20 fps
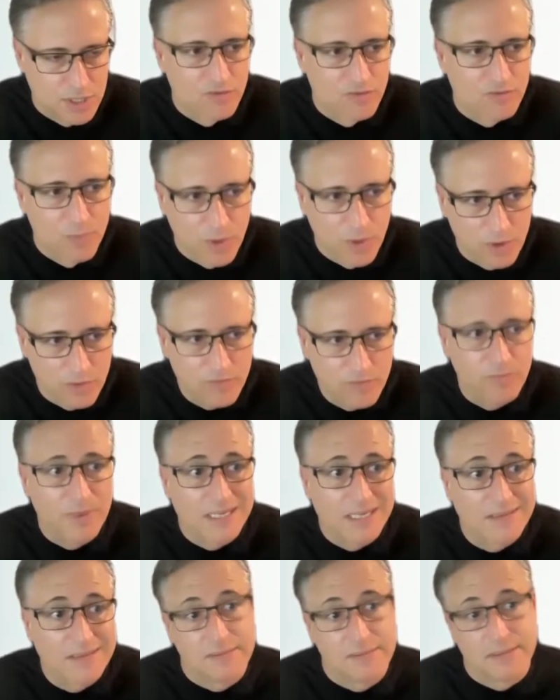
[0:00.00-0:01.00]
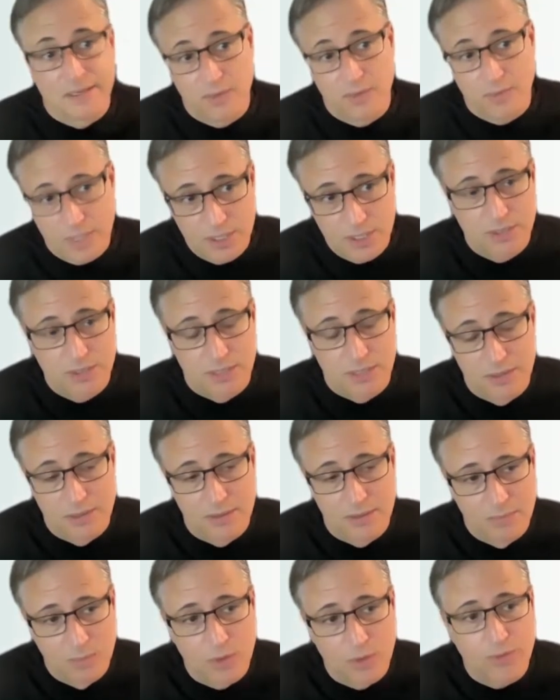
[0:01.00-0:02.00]
of both, but the
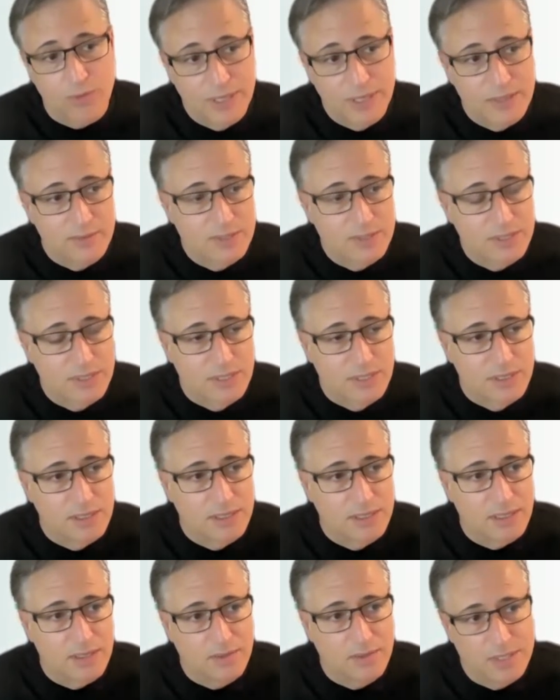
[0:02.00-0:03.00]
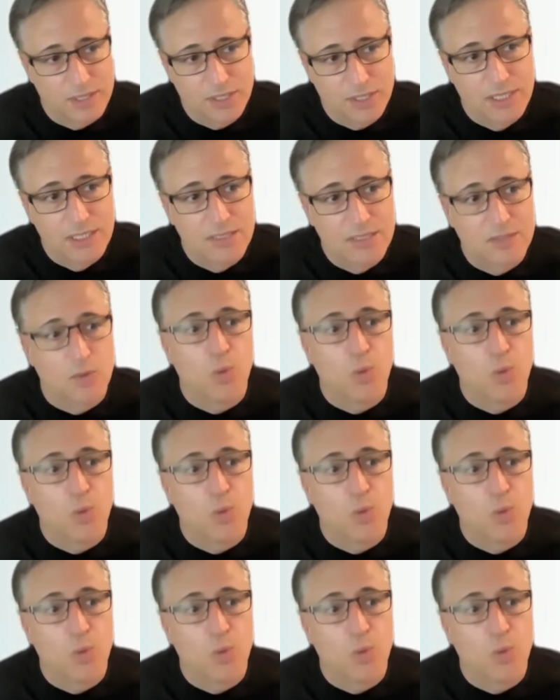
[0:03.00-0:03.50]
more interesting question is,